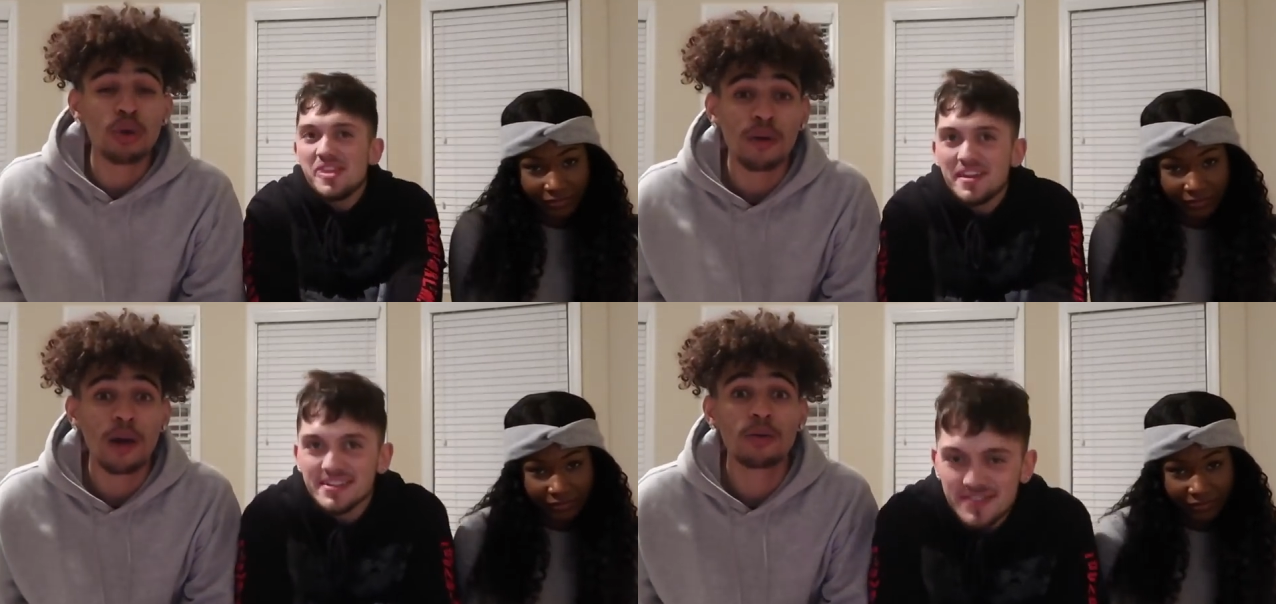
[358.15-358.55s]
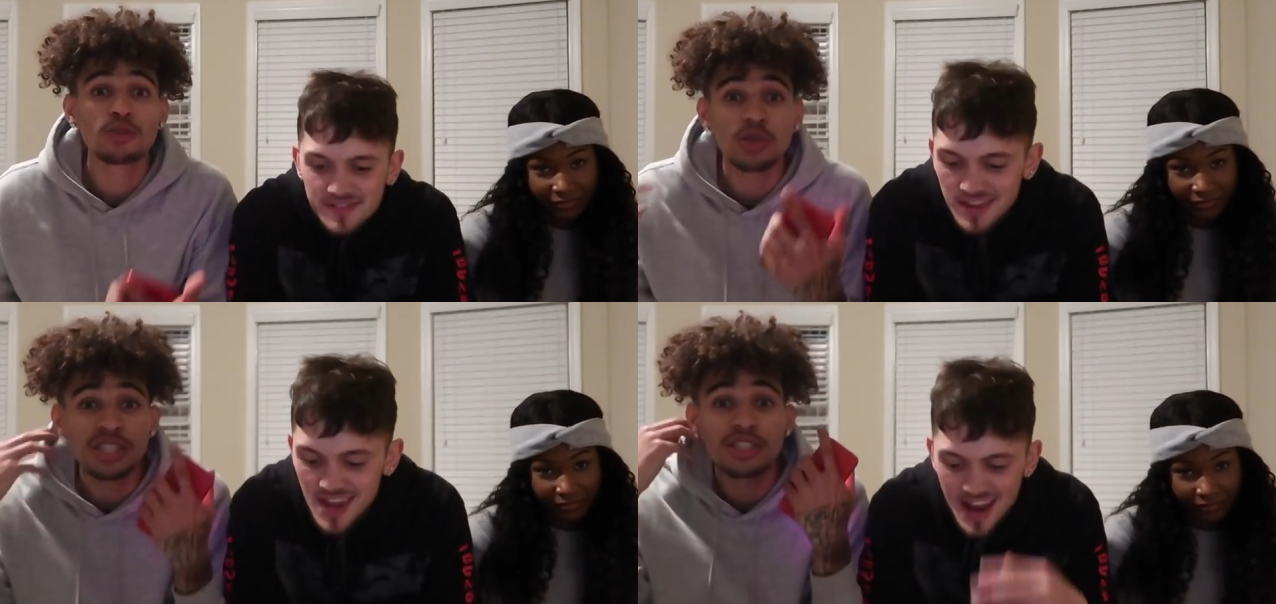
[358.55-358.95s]
Speaker 1: twelve
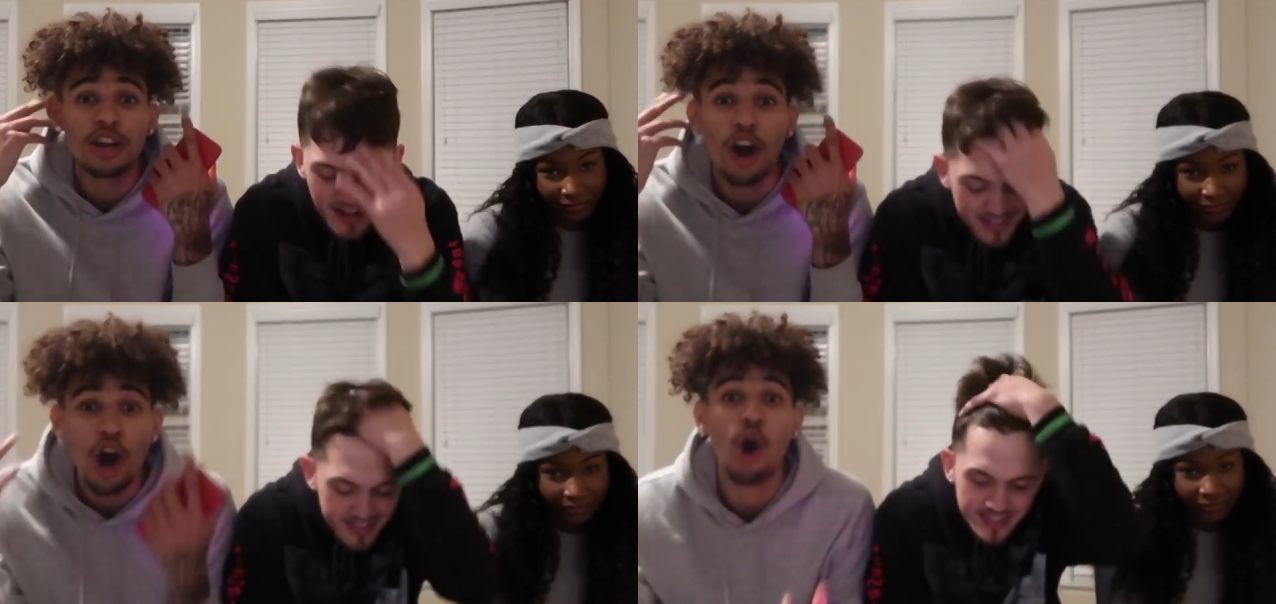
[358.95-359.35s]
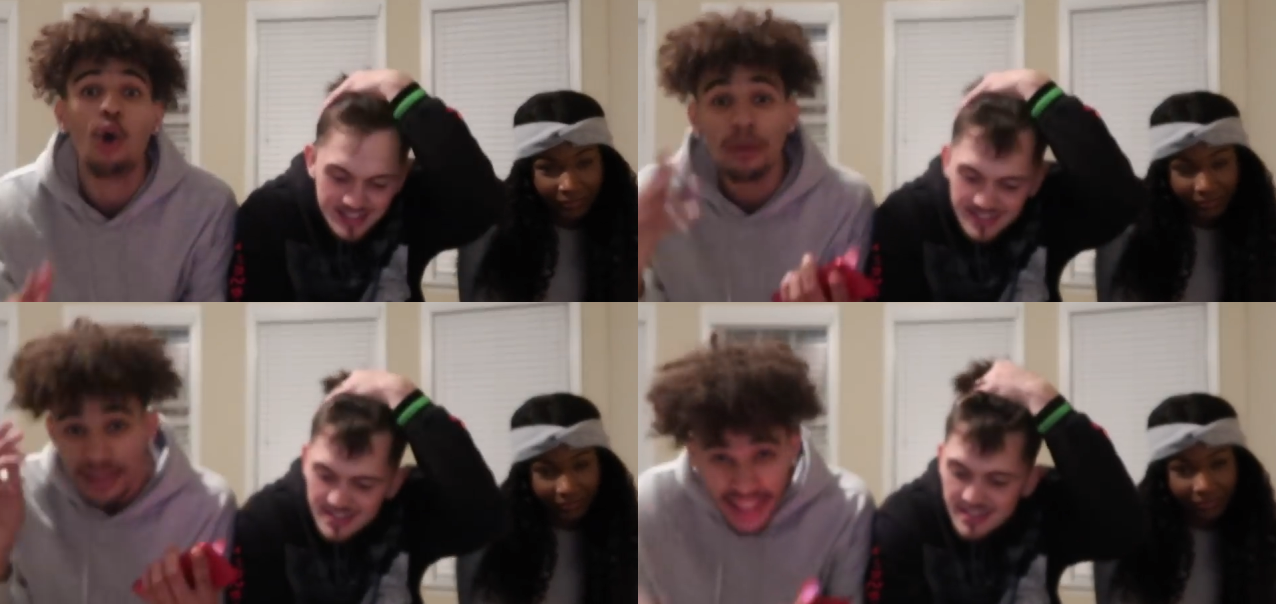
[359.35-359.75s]
hours, which is a
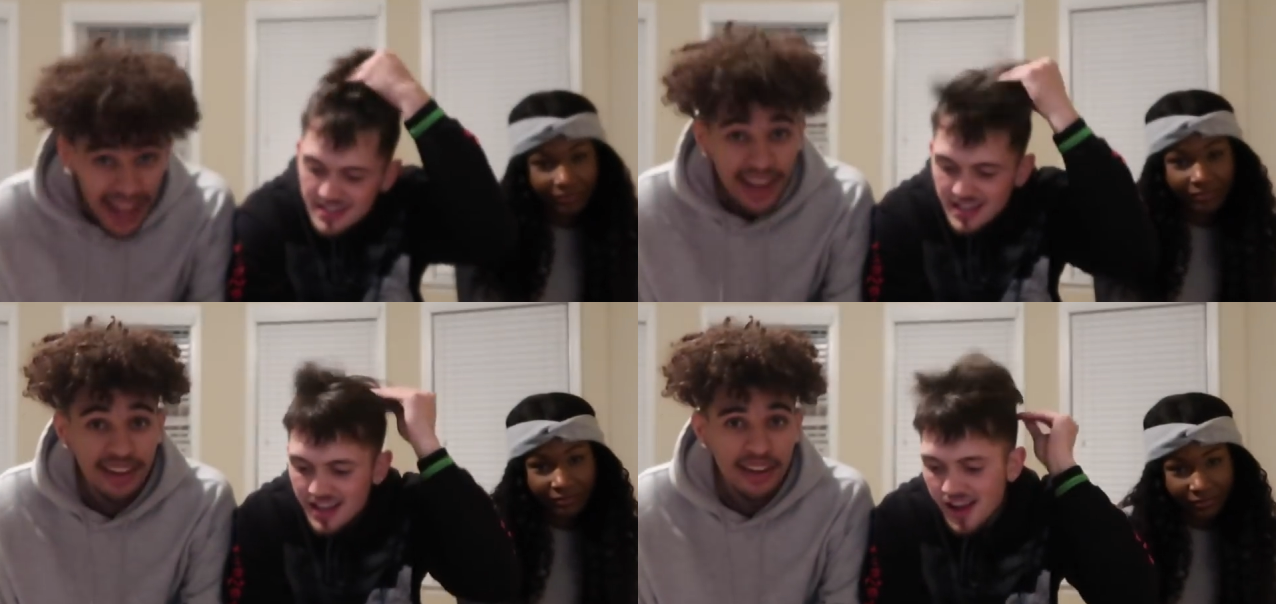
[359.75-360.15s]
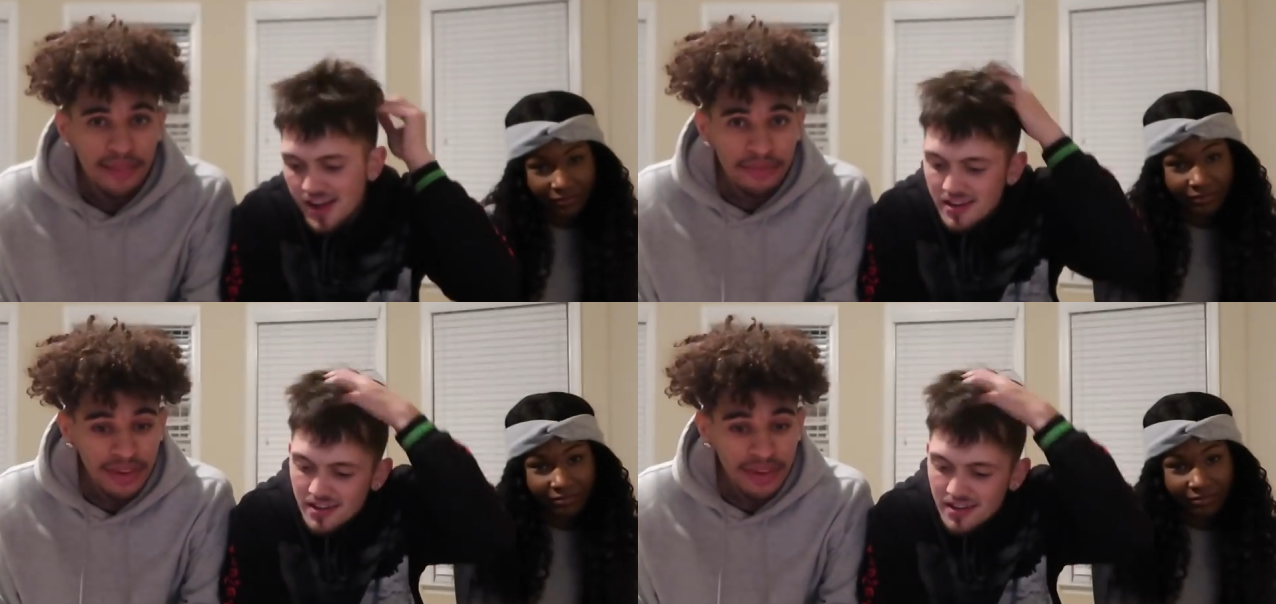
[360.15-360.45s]
whole day.